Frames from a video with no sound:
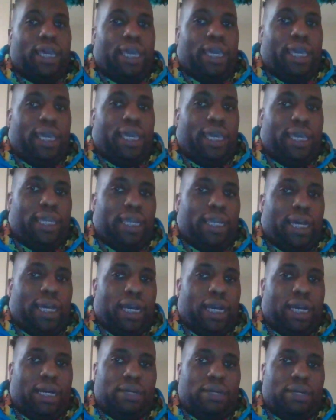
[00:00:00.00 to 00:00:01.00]

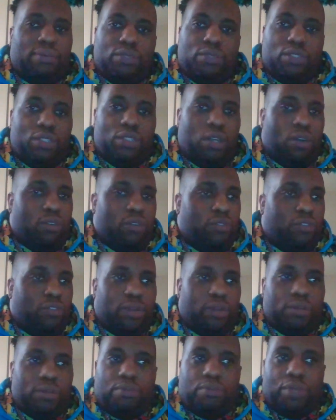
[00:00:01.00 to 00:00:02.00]
And, you know,
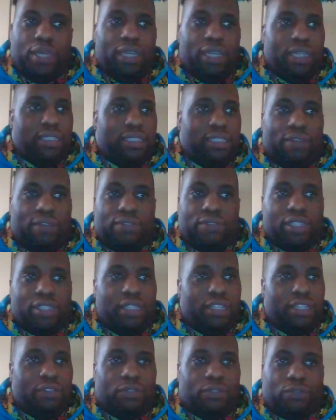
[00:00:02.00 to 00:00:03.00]
from being in
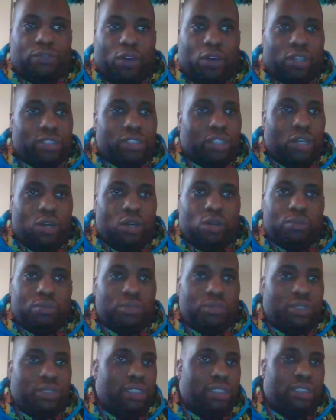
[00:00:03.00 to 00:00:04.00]
17 different foster
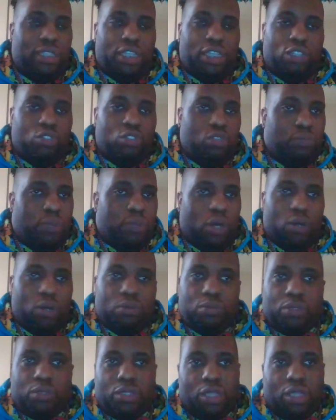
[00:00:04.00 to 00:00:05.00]
homes, 16 group
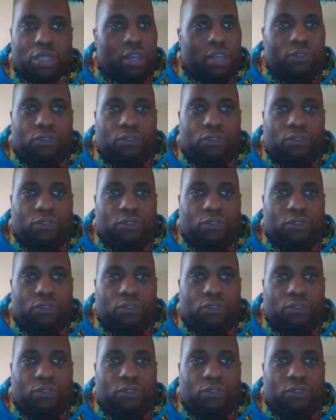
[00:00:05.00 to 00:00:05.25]
homes,